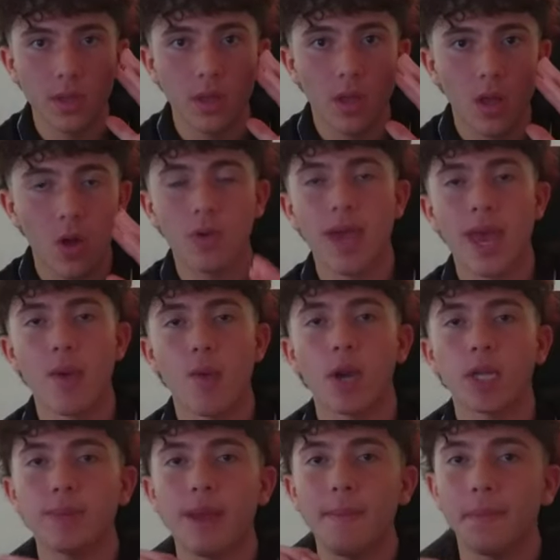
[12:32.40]
Okay, what
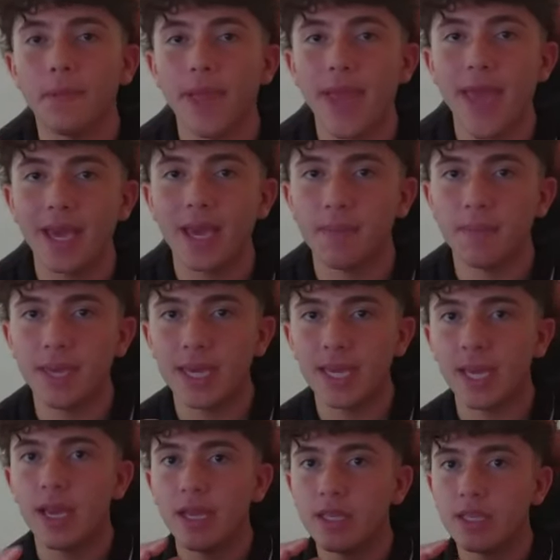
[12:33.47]
is my plan going to
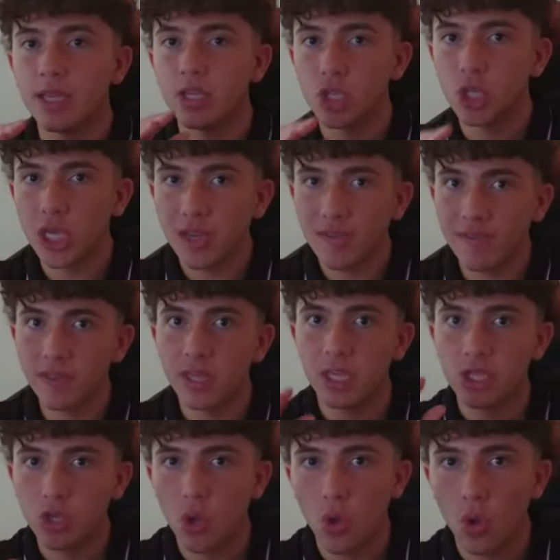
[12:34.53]
be to achieve
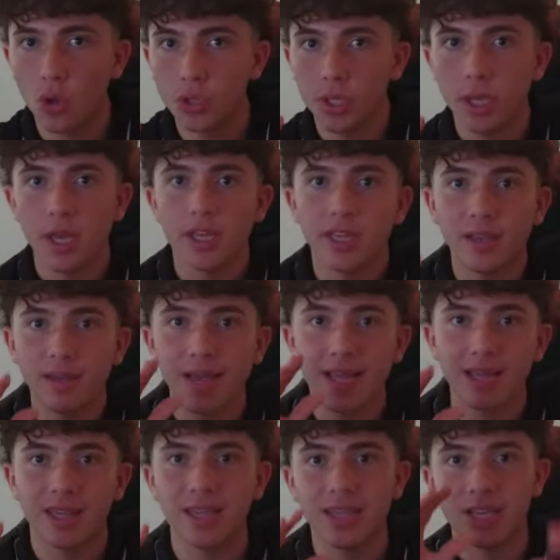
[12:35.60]
these goals to
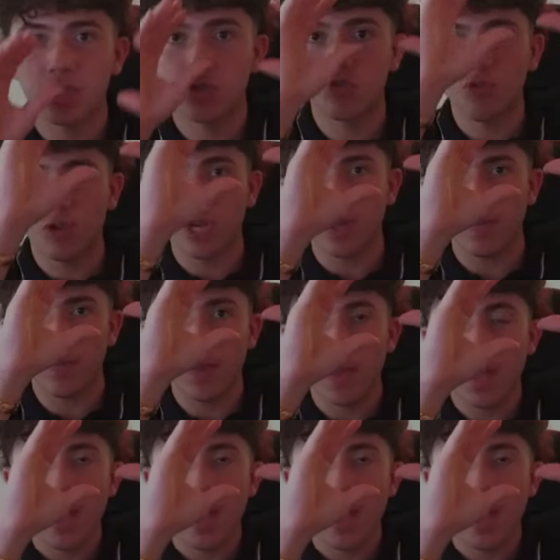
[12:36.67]
get to this dream?